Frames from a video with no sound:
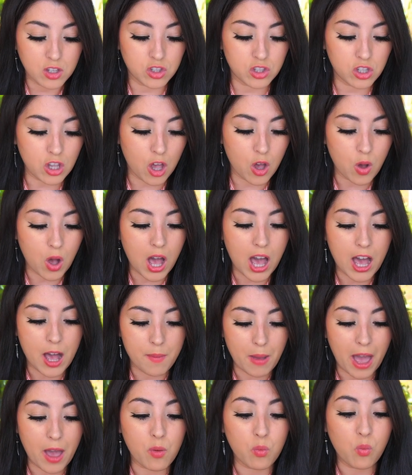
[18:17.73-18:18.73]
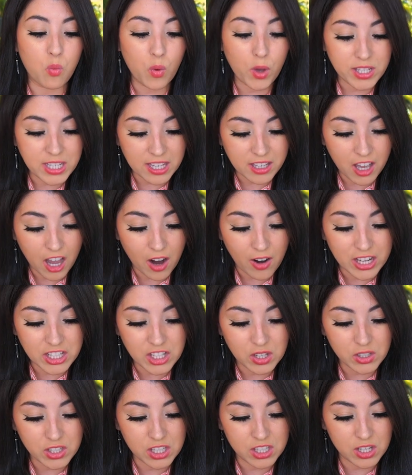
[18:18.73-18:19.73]
So I would
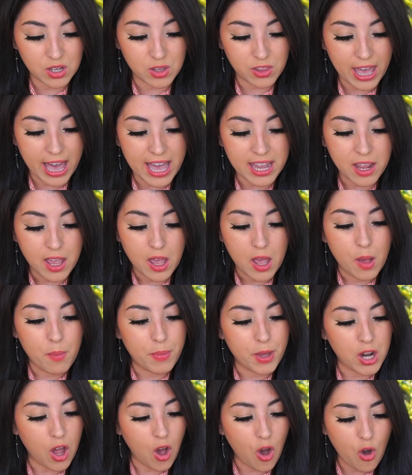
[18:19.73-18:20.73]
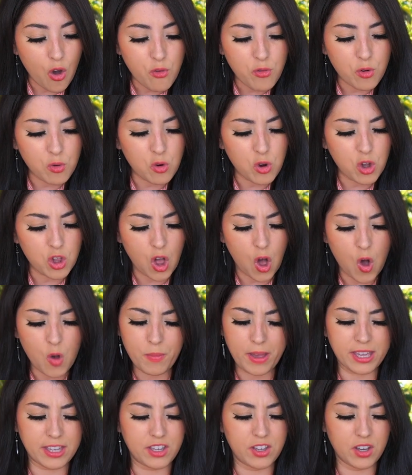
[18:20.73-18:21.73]
encourage you to do that. But overall,
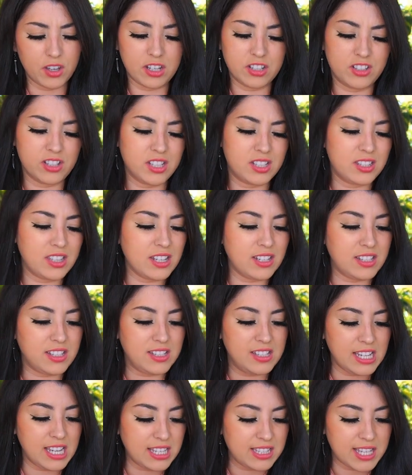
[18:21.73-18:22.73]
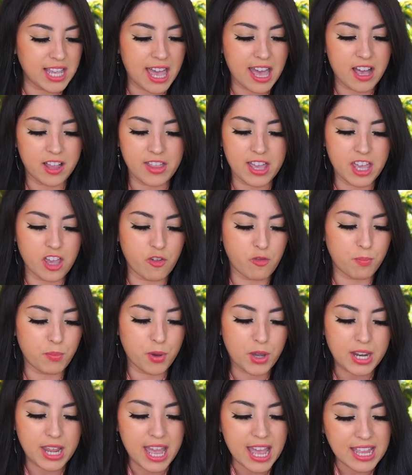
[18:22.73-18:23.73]
oh my goodness, just the detail that you've
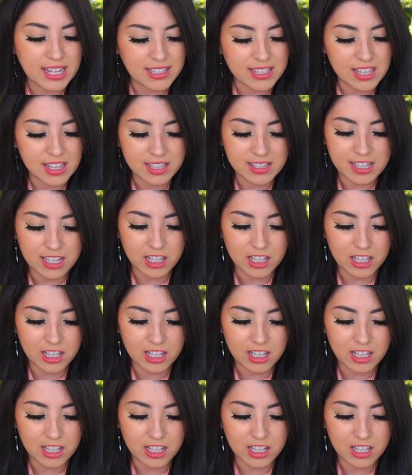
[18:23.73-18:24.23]
put into this